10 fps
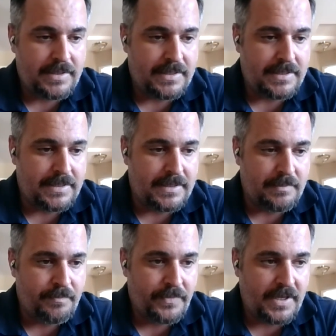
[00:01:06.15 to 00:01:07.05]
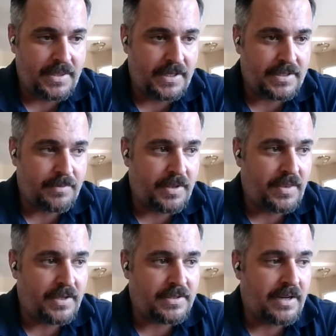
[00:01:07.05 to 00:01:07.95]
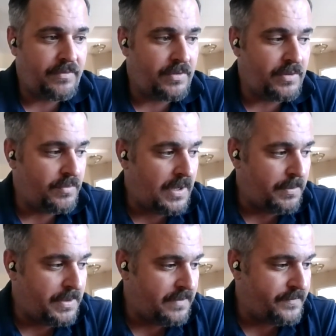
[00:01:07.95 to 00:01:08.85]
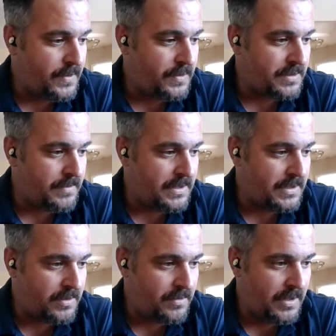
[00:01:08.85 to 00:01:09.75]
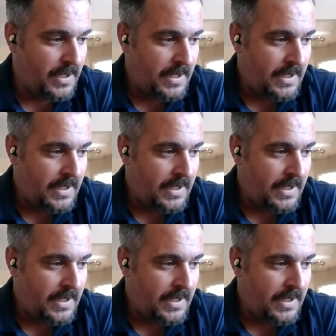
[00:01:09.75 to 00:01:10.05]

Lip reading: And I think some of the things that I've learned while being in Folsom is to